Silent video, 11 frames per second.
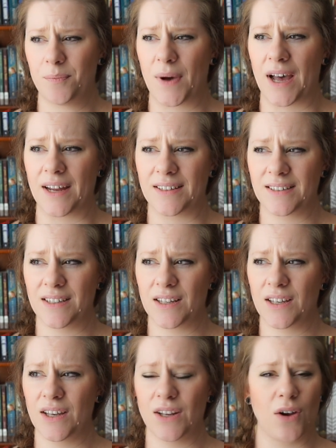but
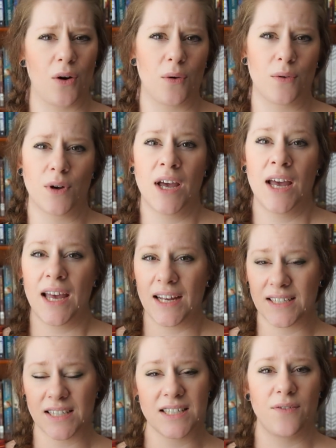you know,
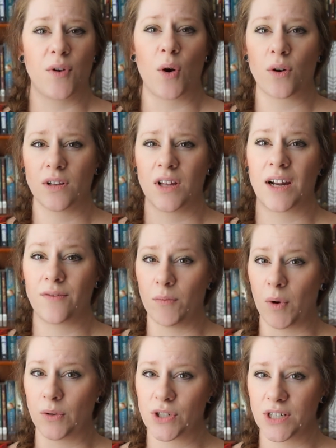it does evoke a lot of
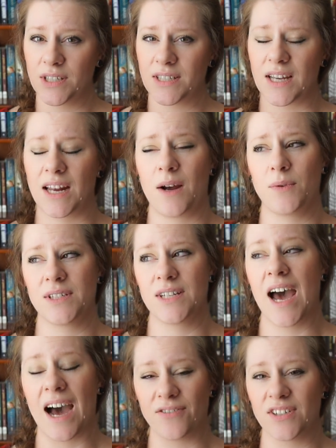emotions, and I would
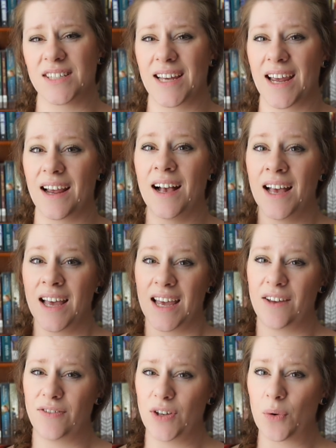have to say,
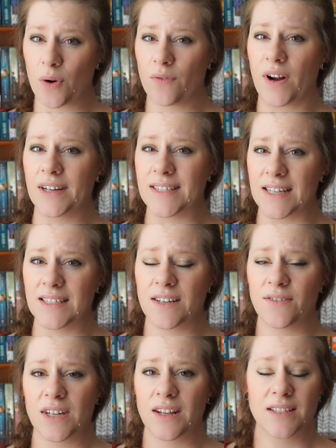if you're very
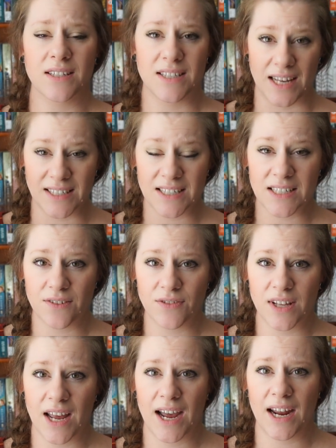sensitive
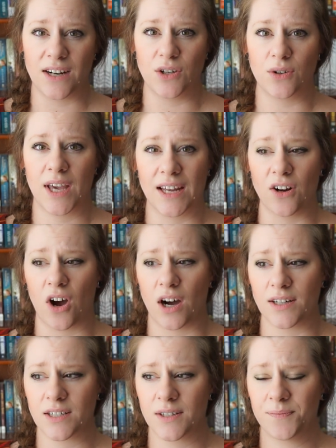to that and you
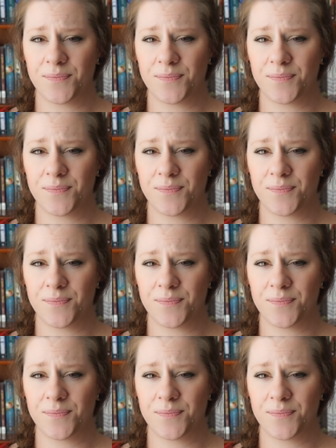cannot